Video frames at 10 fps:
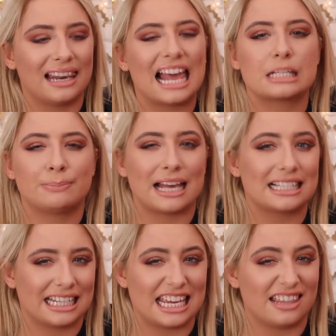less
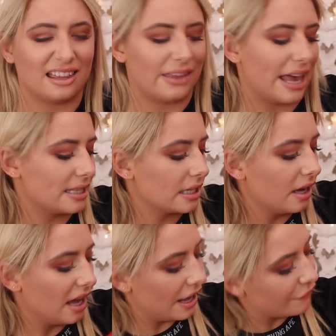plasticky than this
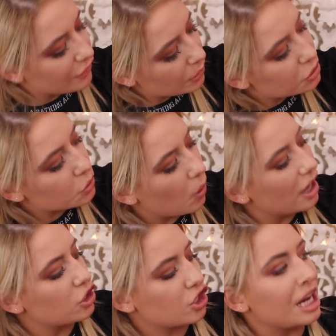it feels
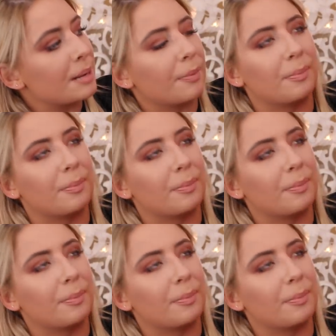quite cheap